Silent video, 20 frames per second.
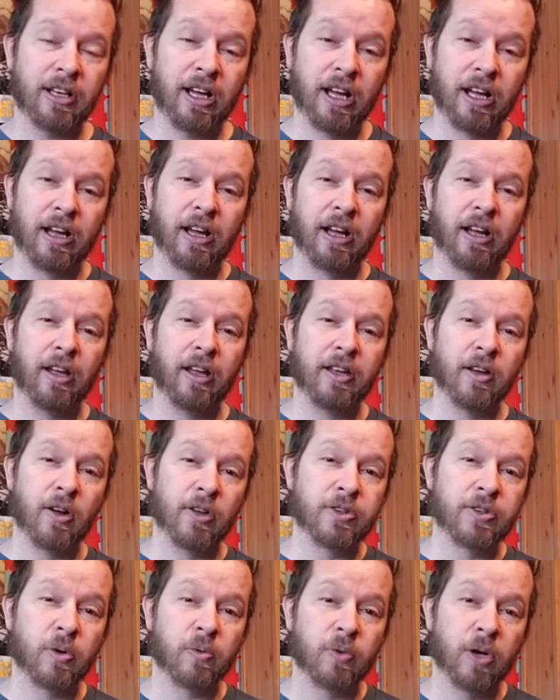Uh, he
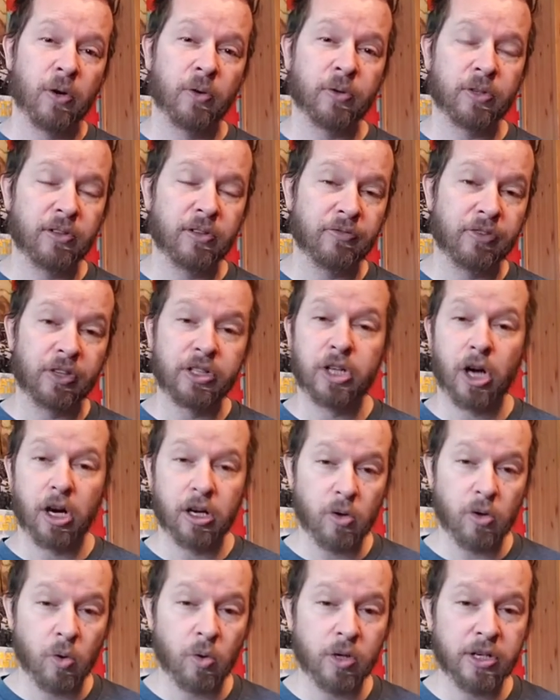also wrote for Dark
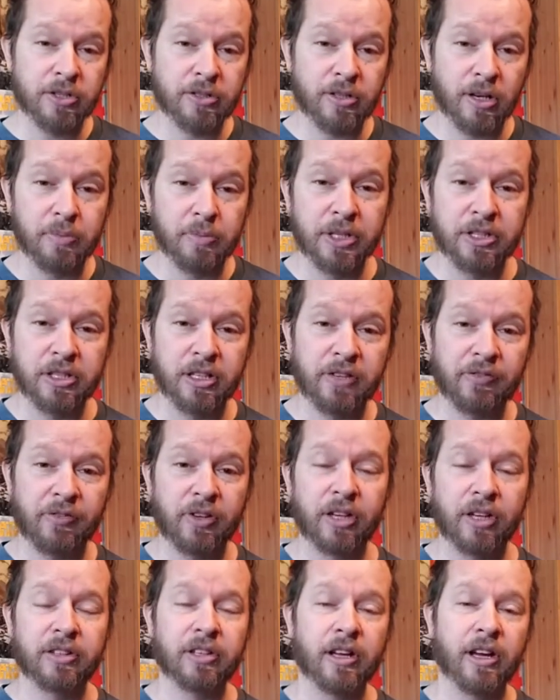Horse a bunch of
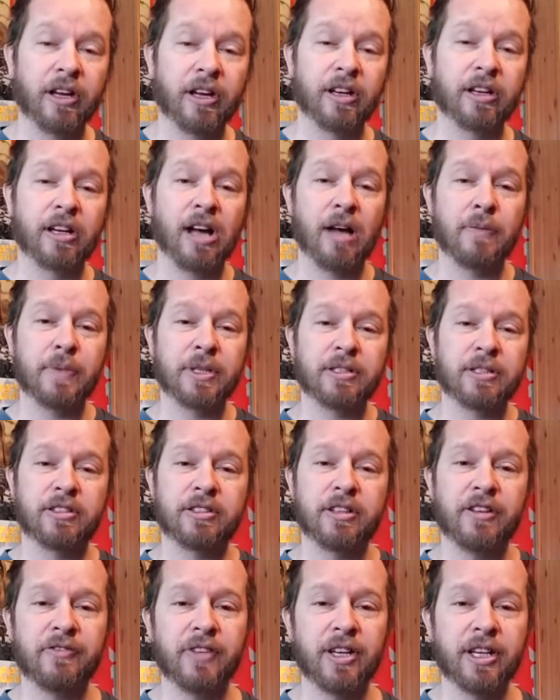different uh, comics and
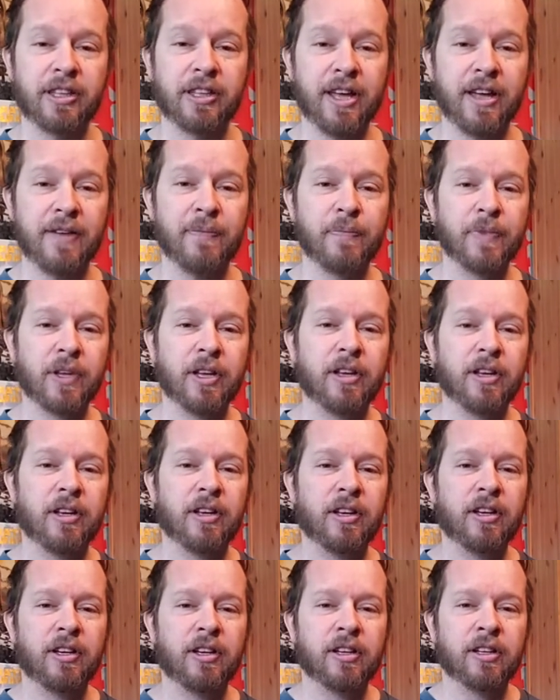stuff like that.
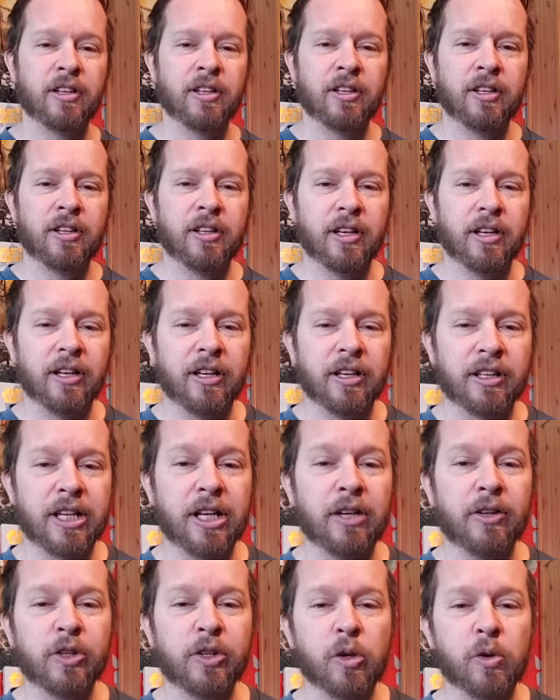Uh,
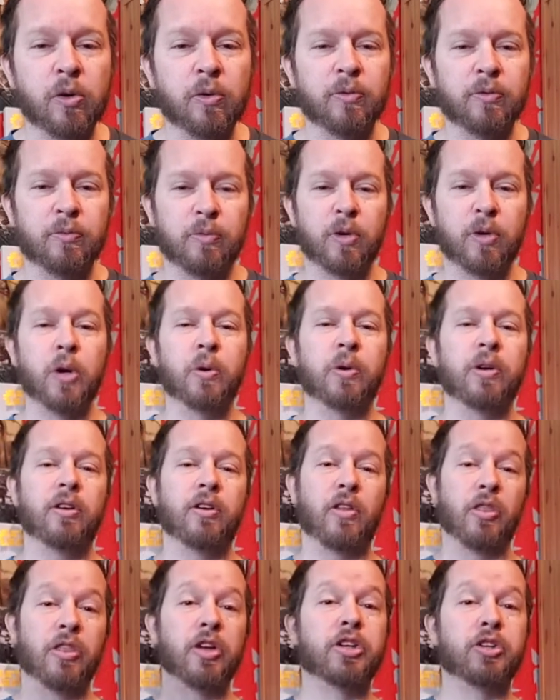Carol Noel wrote
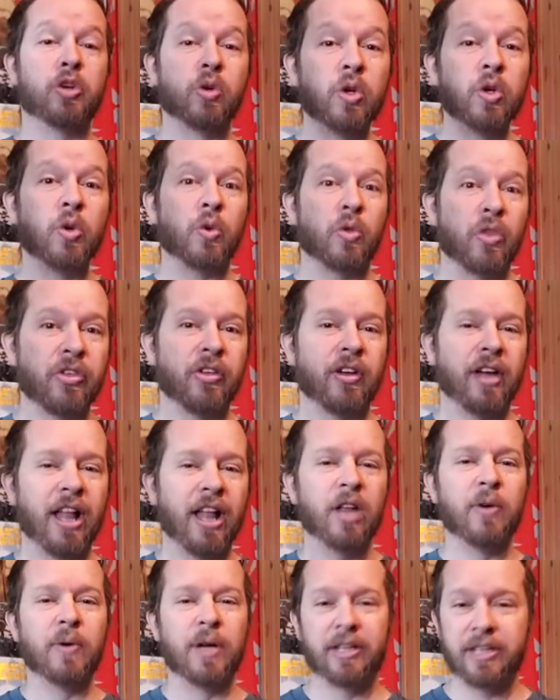"The Truth,"
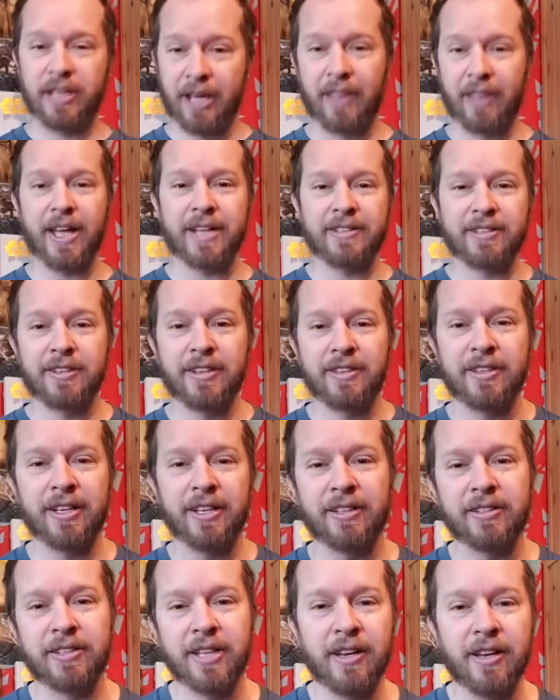LOL. Yeah, that's the thing
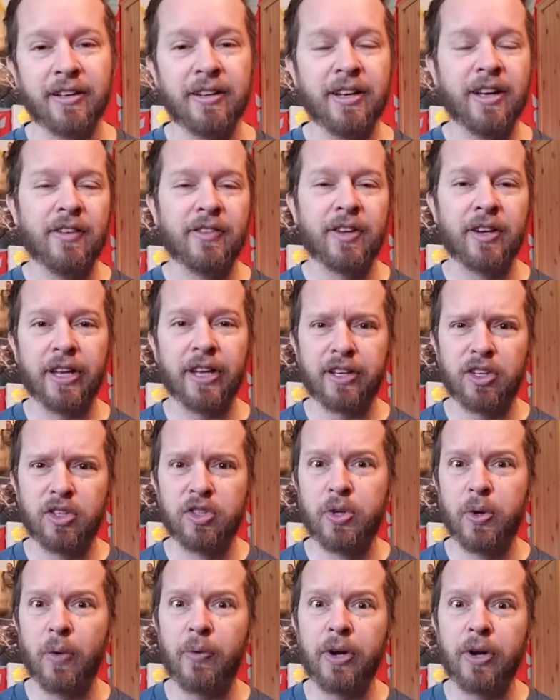is they they're like, you
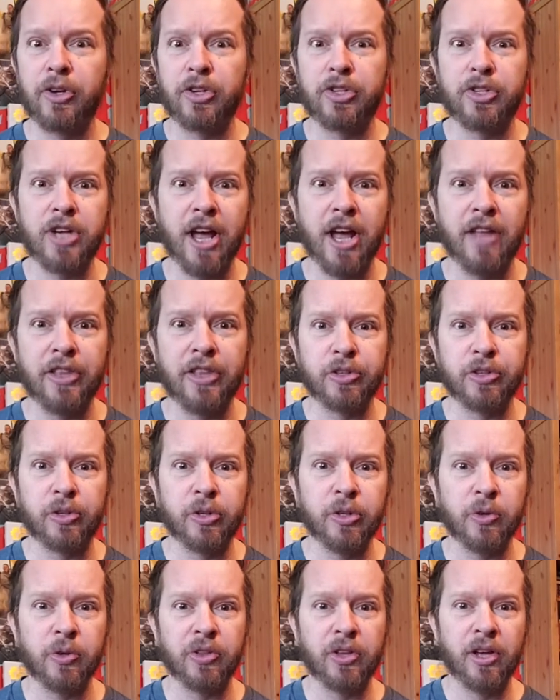don't understand the
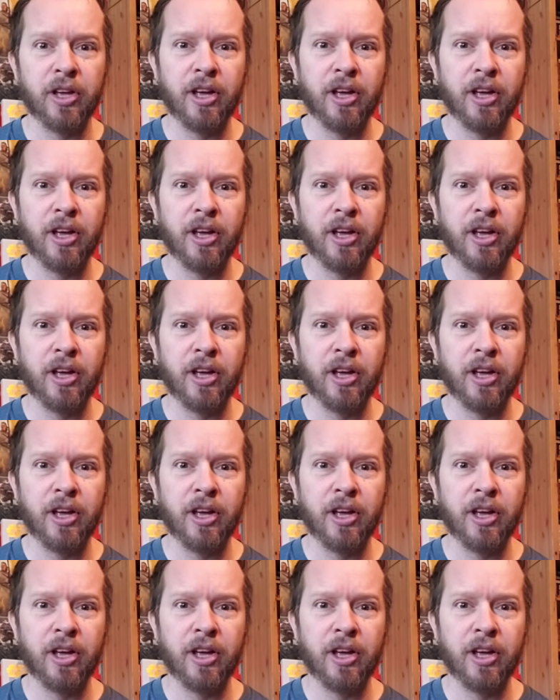truth.